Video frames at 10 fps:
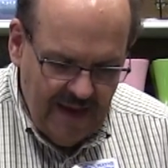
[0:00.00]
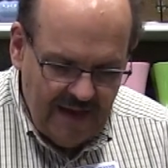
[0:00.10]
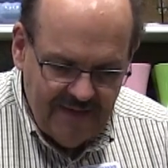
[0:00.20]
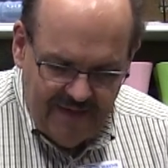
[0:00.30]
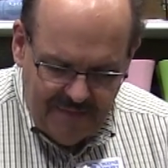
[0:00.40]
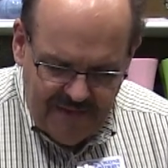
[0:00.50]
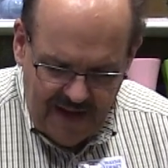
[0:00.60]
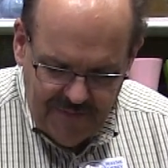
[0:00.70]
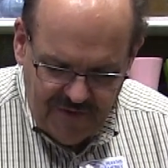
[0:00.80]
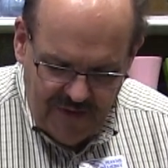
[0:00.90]
and
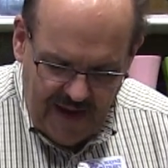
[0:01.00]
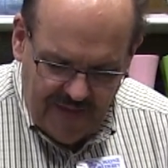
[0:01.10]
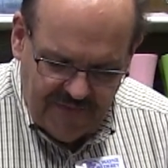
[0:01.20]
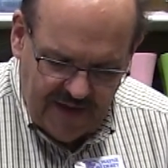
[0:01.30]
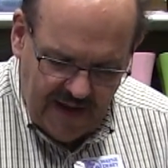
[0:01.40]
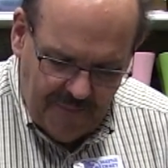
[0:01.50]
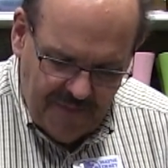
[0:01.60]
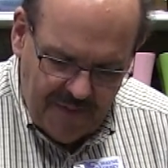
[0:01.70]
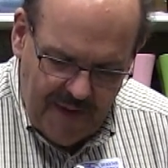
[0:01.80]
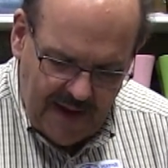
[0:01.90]
sometimes you have to
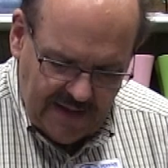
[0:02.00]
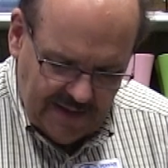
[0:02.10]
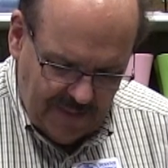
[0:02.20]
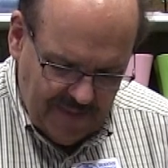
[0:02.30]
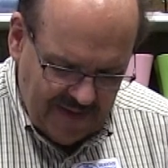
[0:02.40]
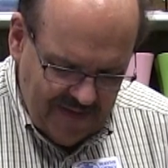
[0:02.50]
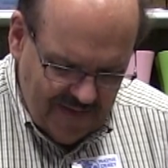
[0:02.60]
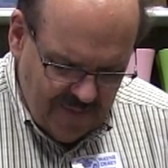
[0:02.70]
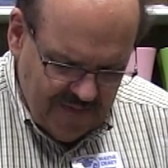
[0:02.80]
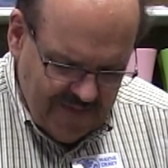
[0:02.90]
help them out a little bit.
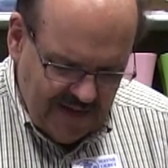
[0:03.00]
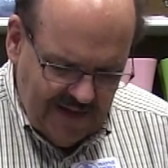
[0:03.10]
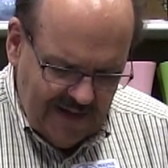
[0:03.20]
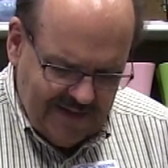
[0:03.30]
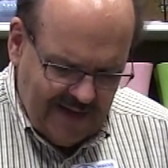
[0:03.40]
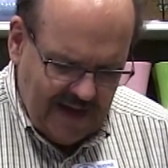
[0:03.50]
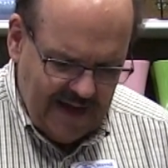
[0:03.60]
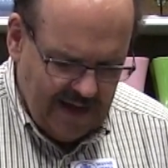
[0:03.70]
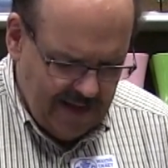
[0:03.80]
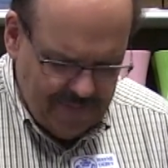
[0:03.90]
This one's a little
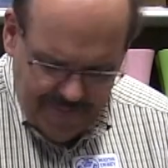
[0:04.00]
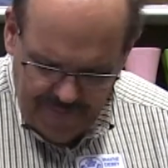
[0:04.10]
tight yet,